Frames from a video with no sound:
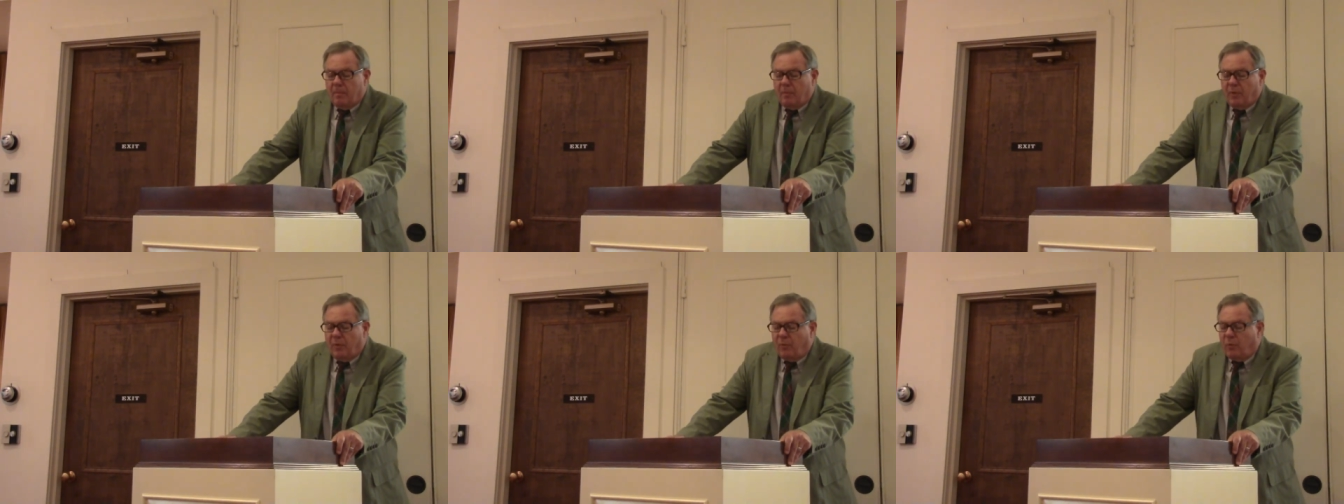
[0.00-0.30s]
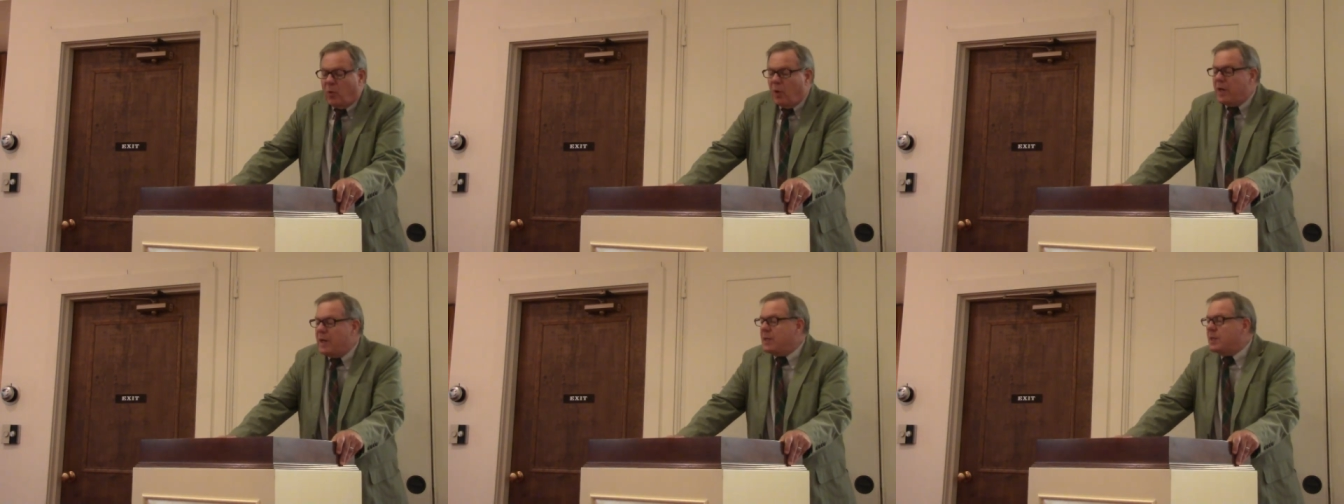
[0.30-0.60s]
the
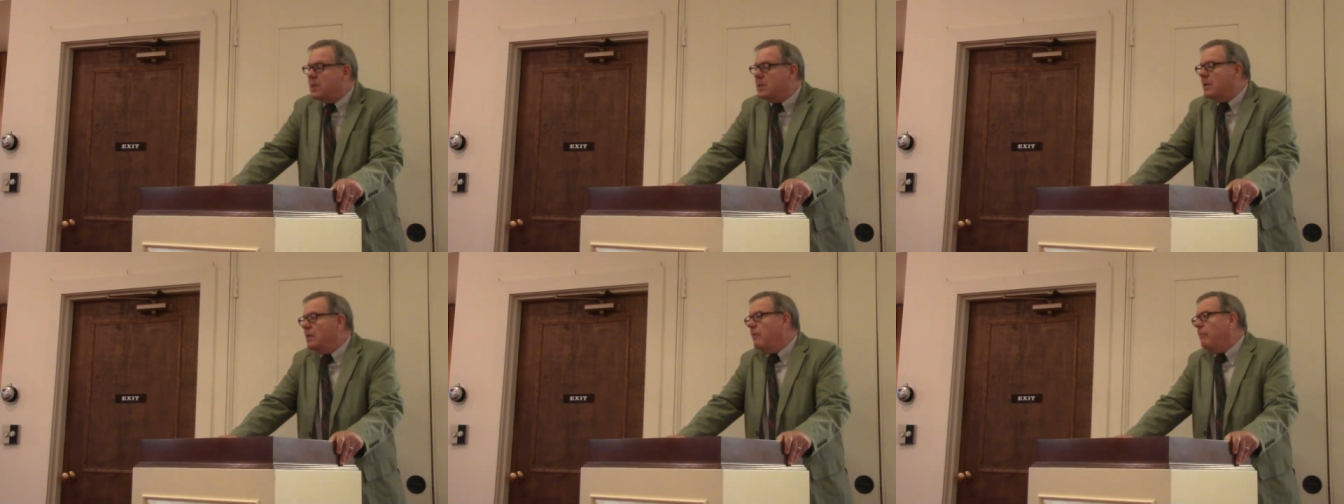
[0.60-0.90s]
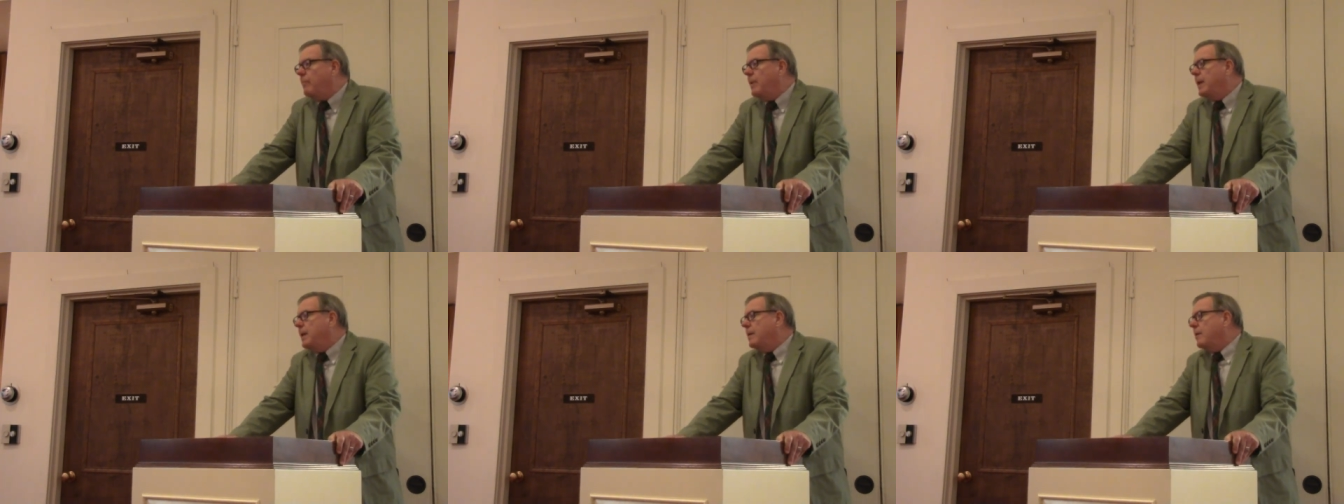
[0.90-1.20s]
voice
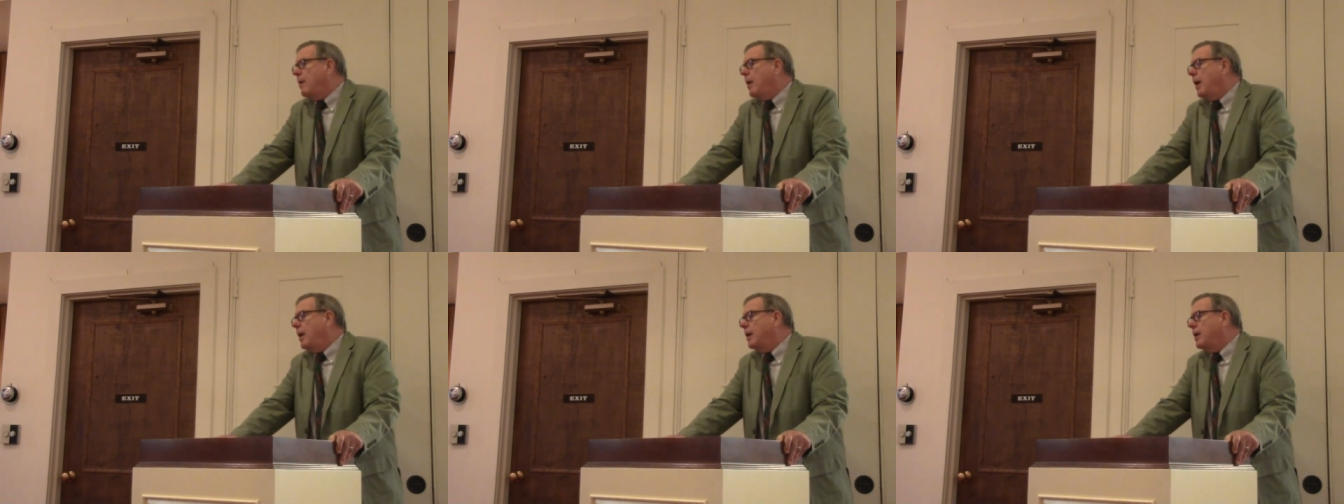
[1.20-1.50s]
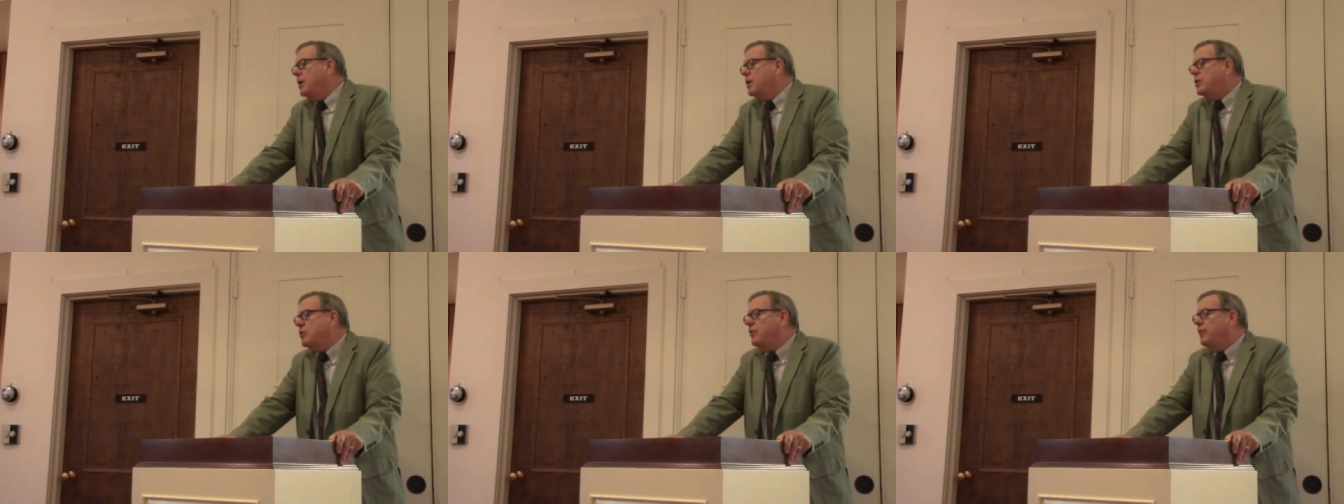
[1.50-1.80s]
of my
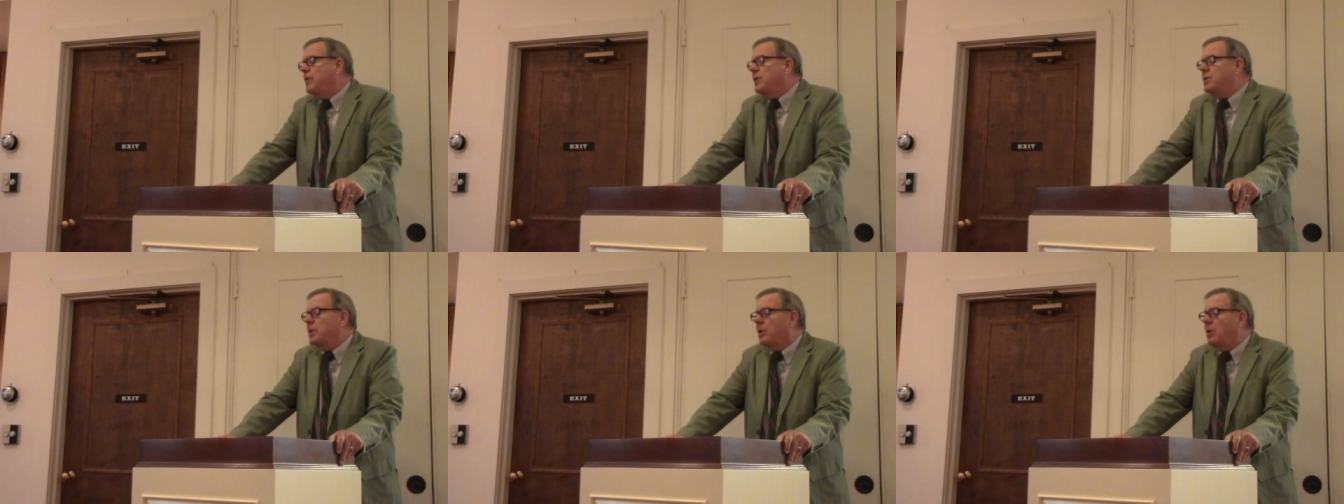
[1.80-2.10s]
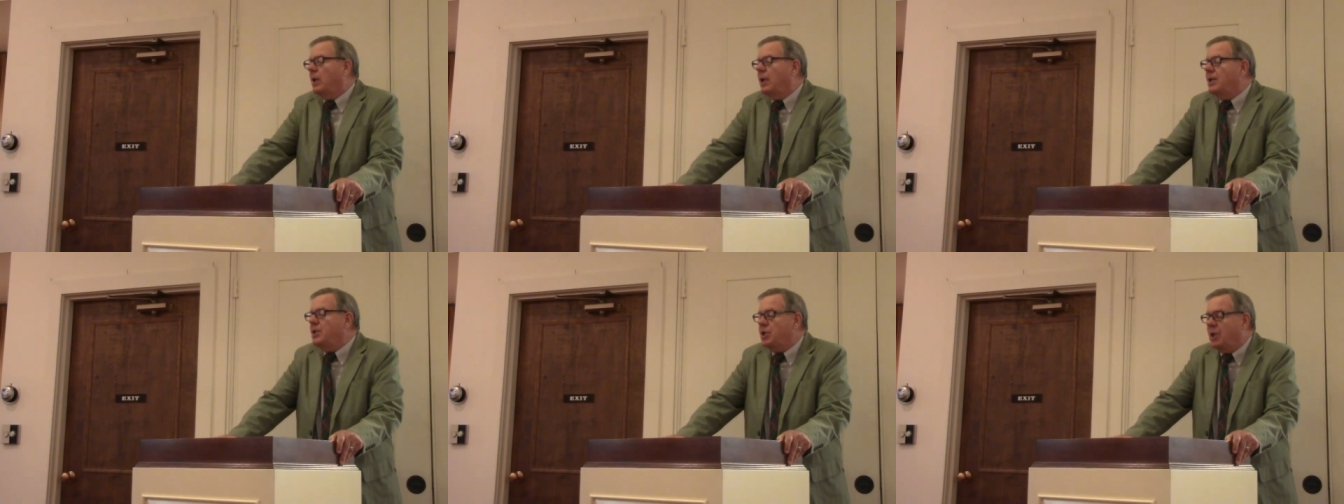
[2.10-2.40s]
college
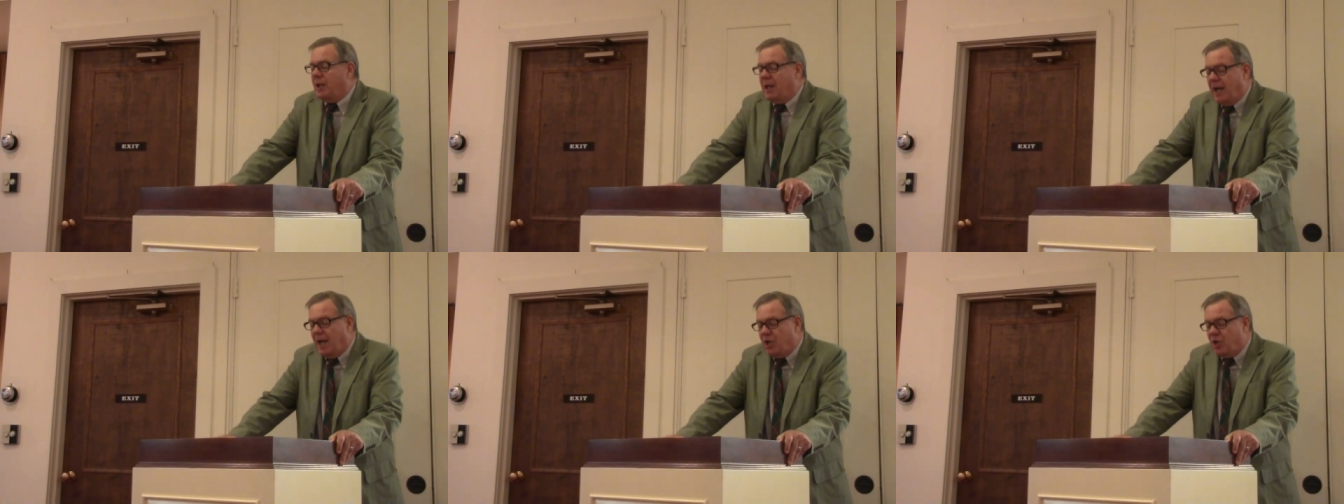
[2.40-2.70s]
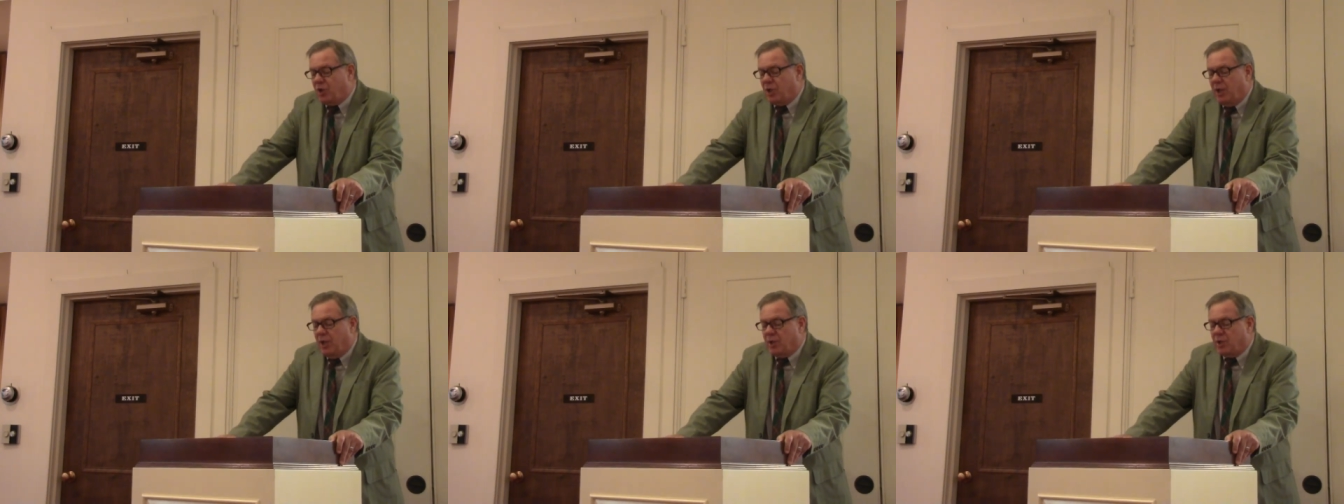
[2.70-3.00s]
physical
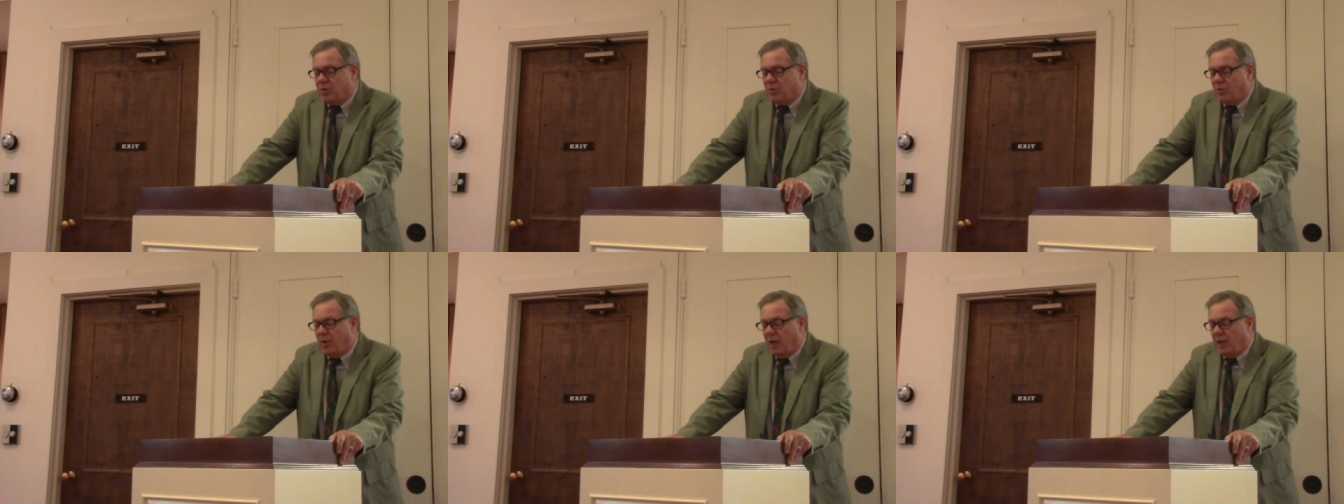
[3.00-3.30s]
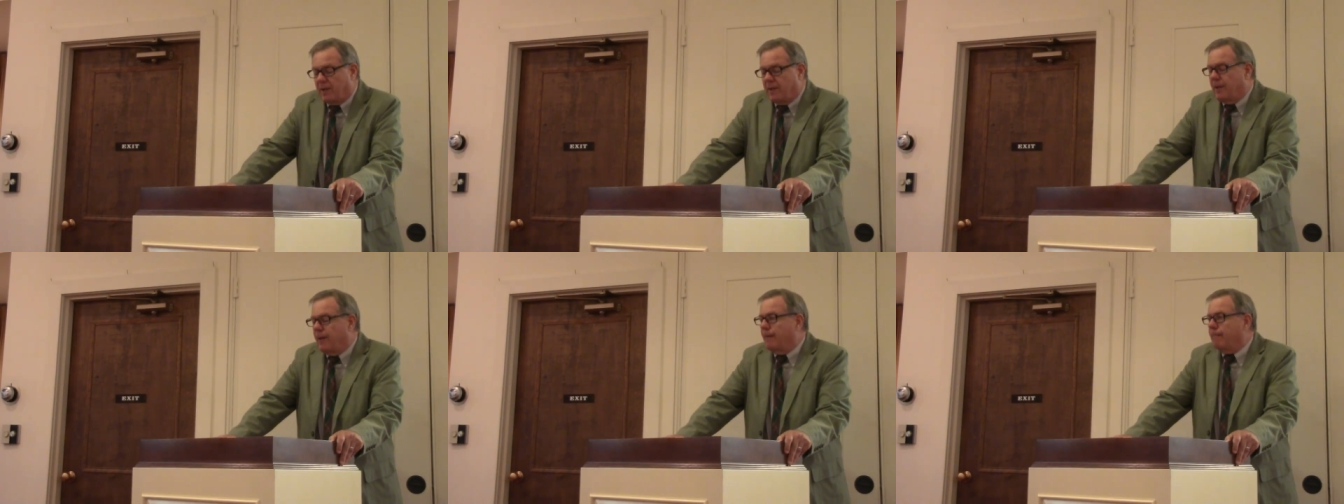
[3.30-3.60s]
education
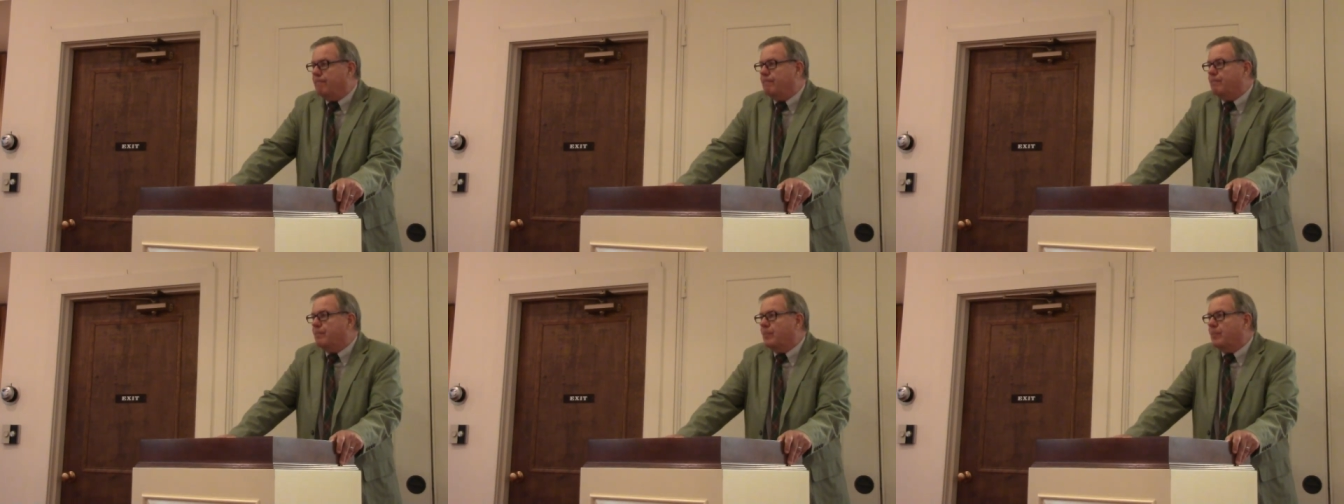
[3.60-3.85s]
instructor.